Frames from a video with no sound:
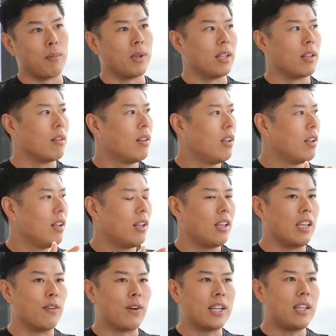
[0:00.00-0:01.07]
I mean,
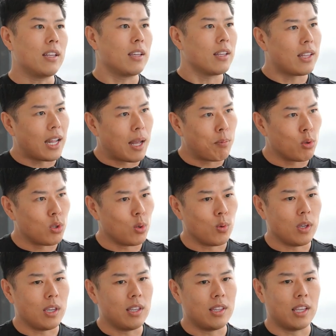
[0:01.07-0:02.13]
if I didn't get that Apple
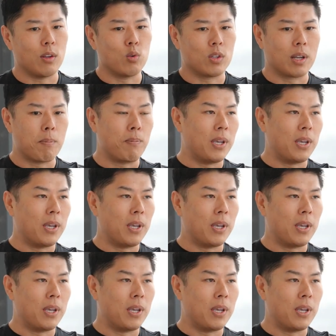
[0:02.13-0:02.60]
IIe and it was like a